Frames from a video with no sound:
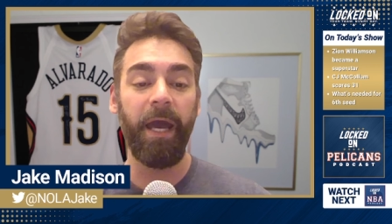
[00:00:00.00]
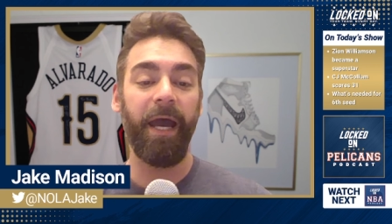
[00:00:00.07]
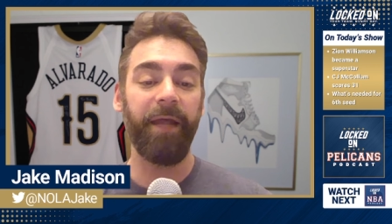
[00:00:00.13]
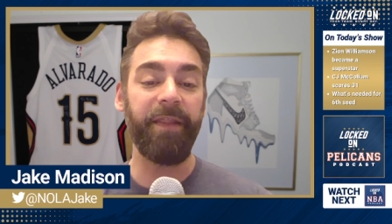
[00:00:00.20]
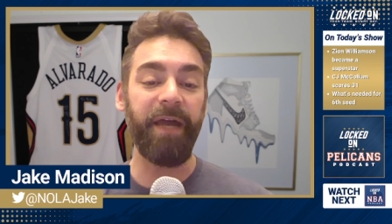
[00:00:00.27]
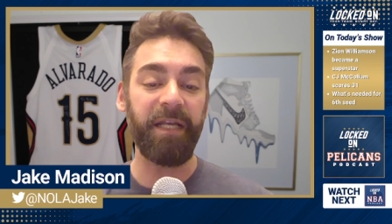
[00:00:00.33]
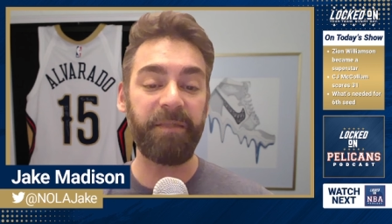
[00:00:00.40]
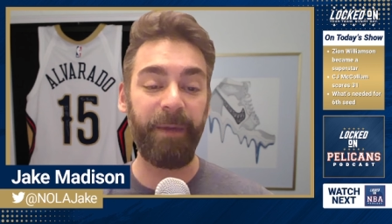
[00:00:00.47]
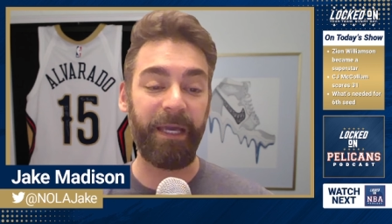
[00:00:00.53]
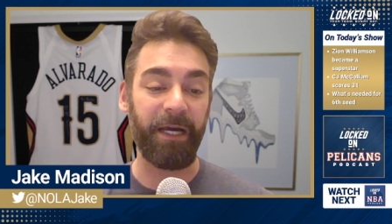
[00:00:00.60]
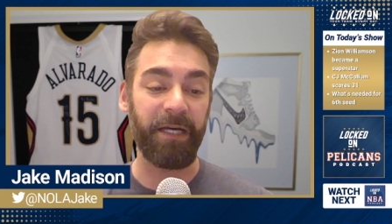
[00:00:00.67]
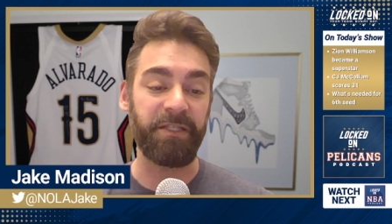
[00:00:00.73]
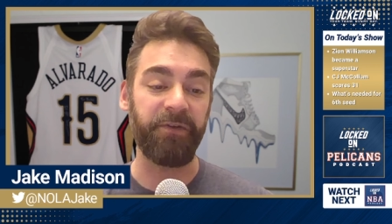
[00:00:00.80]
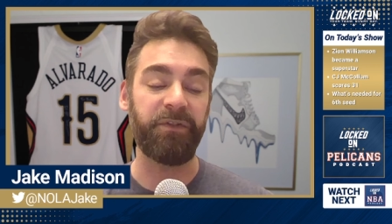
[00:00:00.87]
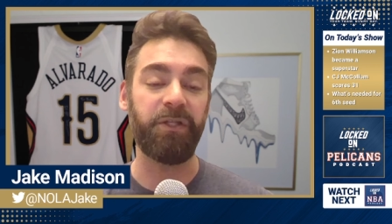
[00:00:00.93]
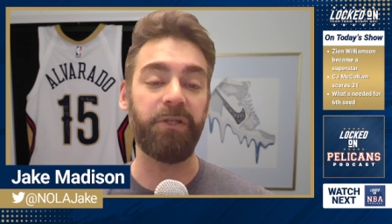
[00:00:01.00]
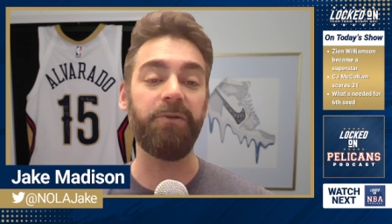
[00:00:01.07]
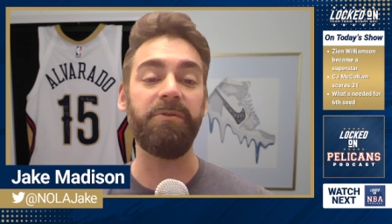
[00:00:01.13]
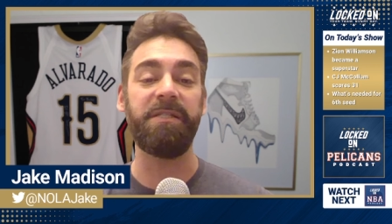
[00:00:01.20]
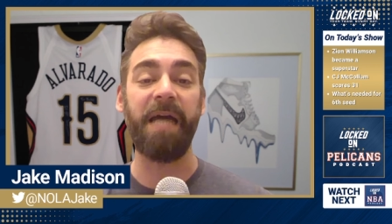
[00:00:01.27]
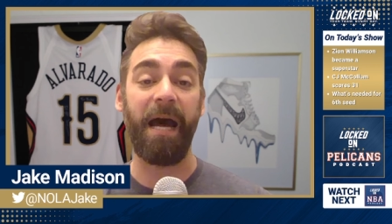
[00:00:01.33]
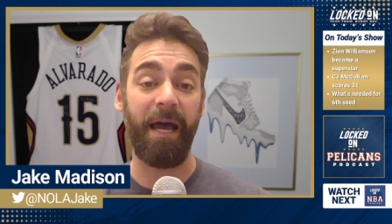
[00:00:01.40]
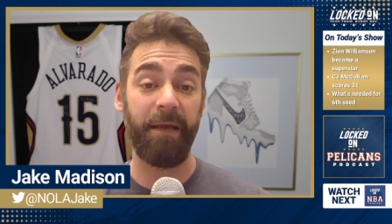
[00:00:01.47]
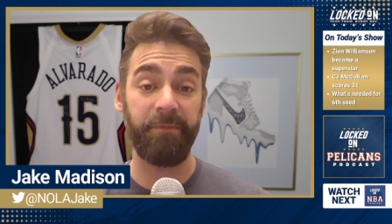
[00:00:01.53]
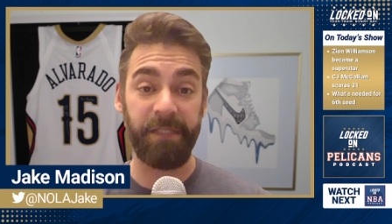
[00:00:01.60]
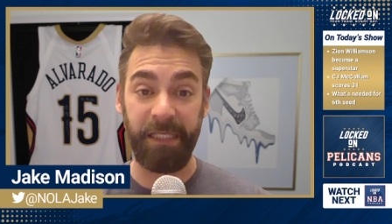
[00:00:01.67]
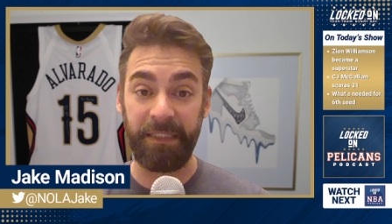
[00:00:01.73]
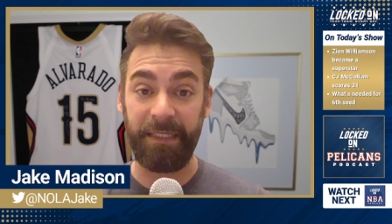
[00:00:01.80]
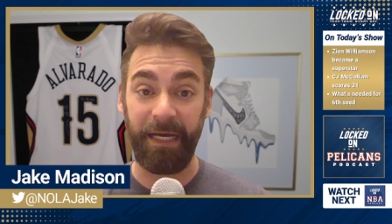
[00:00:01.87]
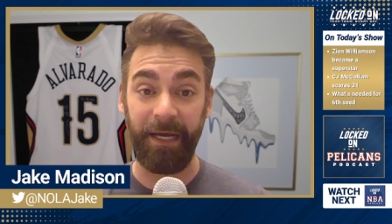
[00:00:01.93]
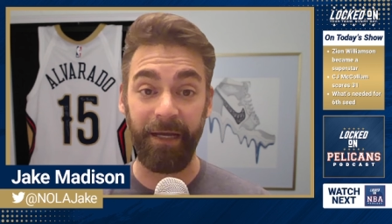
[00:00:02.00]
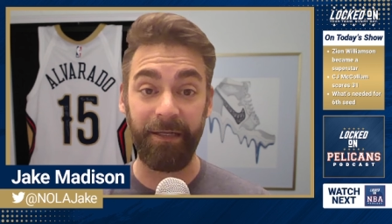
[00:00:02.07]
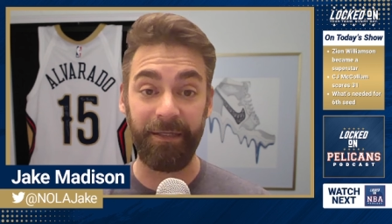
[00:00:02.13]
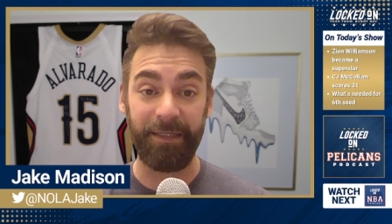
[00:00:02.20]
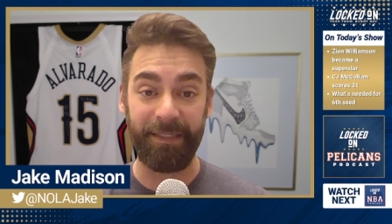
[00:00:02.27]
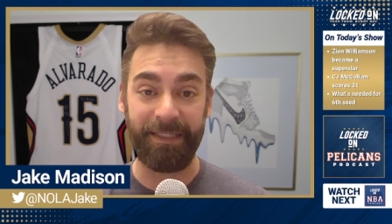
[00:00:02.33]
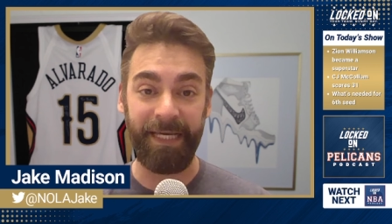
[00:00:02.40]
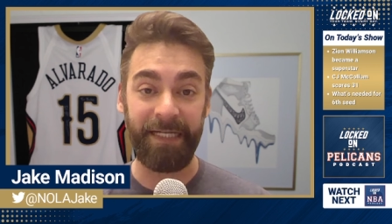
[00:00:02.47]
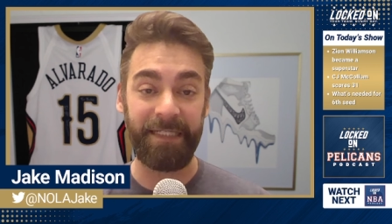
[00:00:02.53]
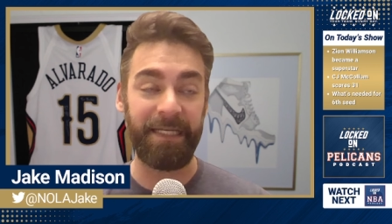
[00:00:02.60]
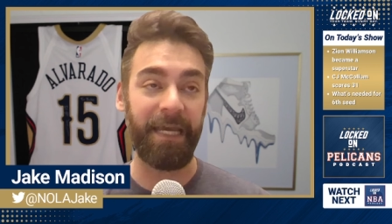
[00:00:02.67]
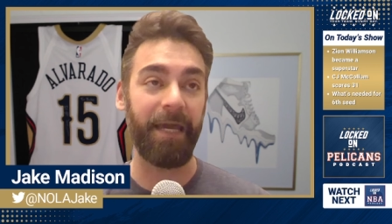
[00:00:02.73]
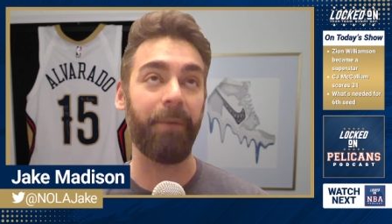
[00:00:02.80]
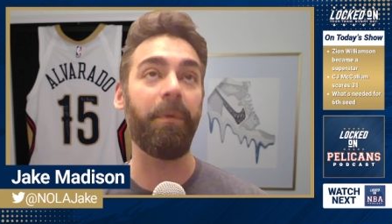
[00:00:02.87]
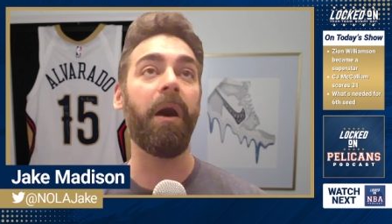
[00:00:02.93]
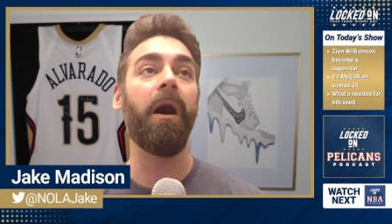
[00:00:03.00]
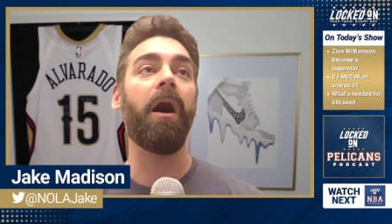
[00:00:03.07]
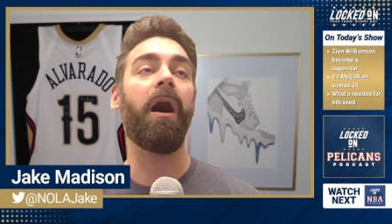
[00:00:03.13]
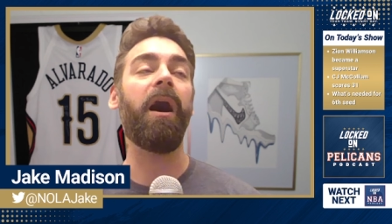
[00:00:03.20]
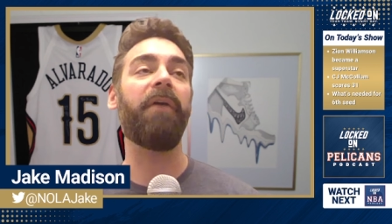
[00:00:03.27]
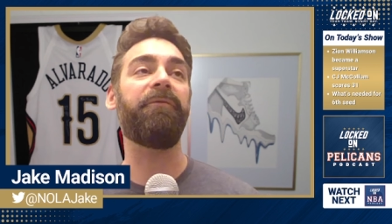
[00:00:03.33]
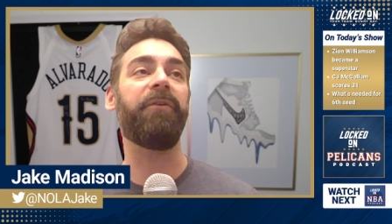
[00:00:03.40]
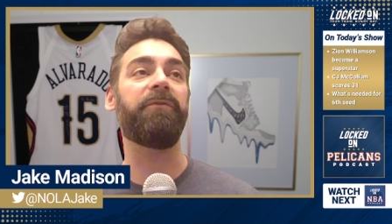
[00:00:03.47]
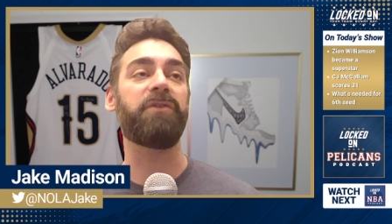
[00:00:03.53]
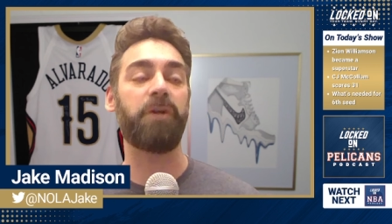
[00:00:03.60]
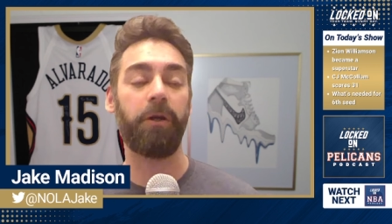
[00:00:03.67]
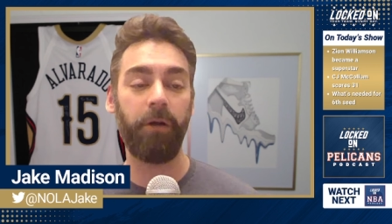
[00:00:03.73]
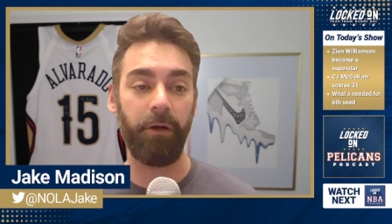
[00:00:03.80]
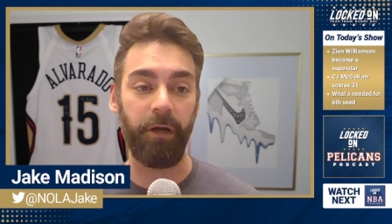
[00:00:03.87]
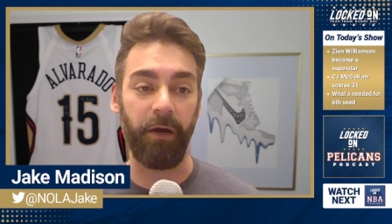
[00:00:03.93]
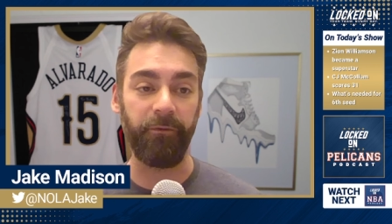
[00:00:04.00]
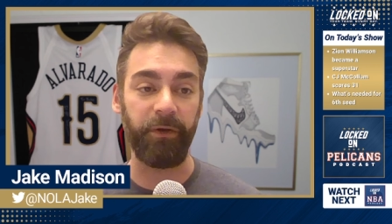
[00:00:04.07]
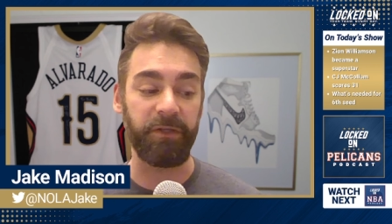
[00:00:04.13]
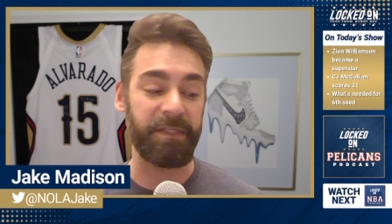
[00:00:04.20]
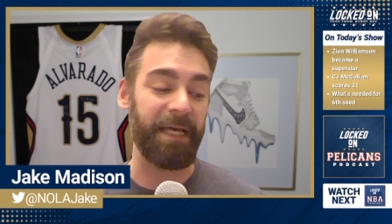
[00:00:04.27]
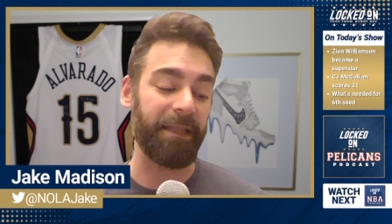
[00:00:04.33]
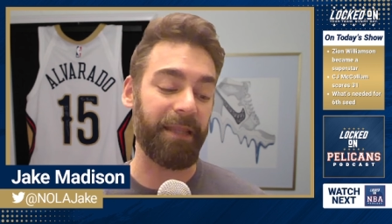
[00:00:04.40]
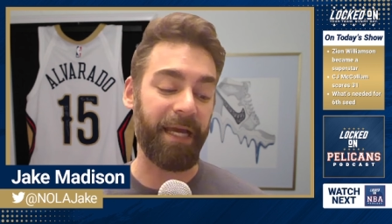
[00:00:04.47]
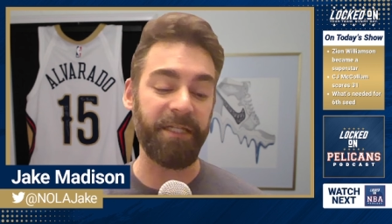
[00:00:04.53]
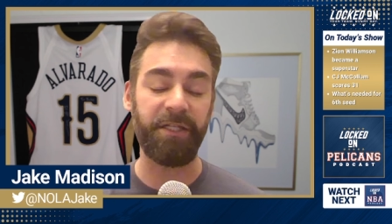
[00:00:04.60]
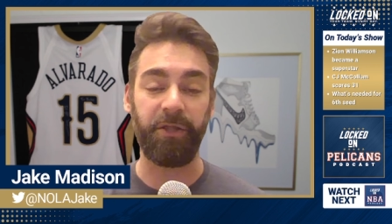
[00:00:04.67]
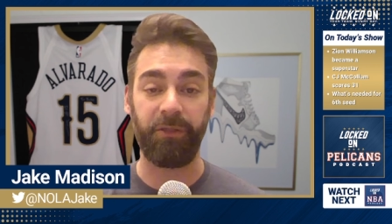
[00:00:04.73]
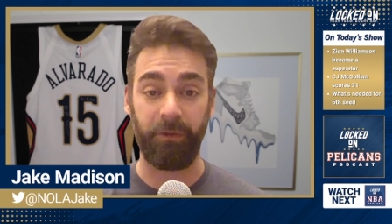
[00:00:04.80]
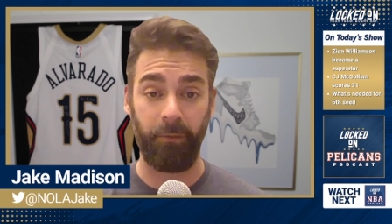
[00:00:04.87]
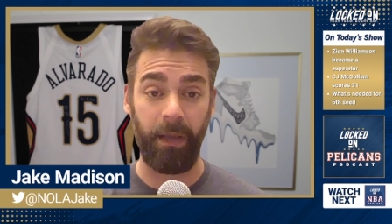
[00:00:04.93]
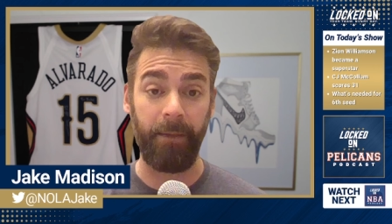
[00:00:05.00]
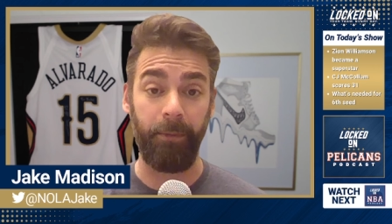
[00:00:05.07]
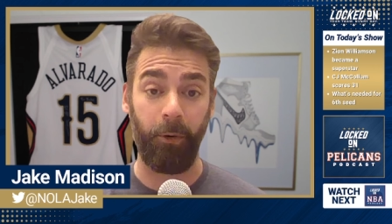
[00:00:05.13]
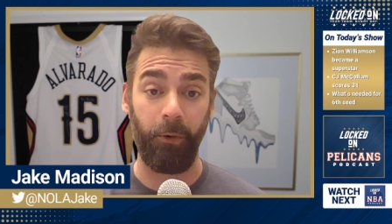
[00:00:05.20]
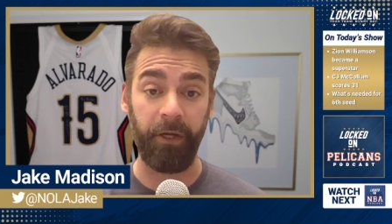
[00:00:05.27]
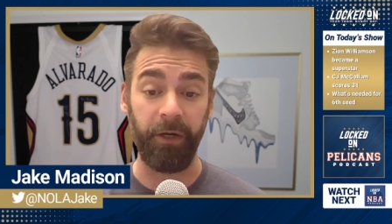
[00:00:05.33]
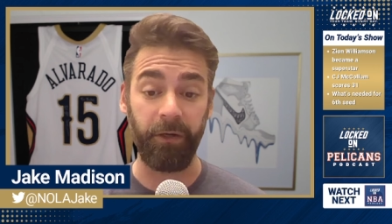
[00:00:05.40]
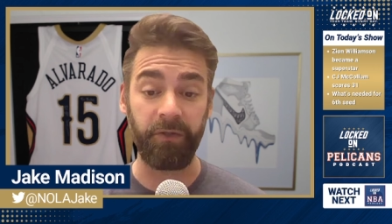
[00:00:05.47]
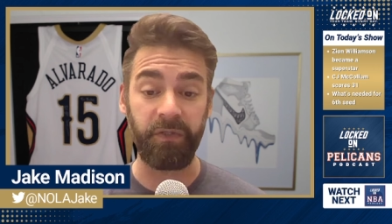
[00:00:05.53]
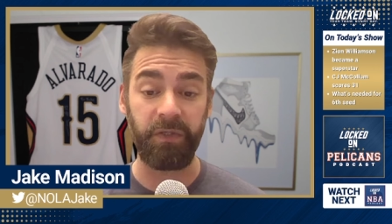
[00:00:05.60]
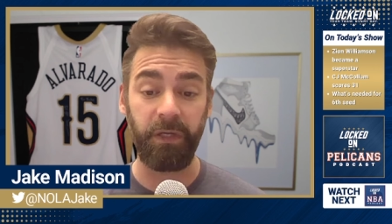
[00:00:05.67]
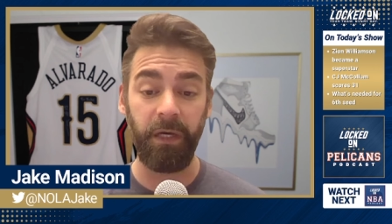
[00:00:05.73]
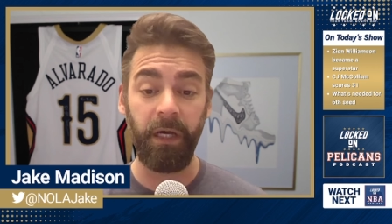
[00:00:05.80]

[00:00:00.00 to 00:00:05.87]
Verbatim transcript: and that's because of two dimes that Zion sent to him off of turnovers that led to three-pointers.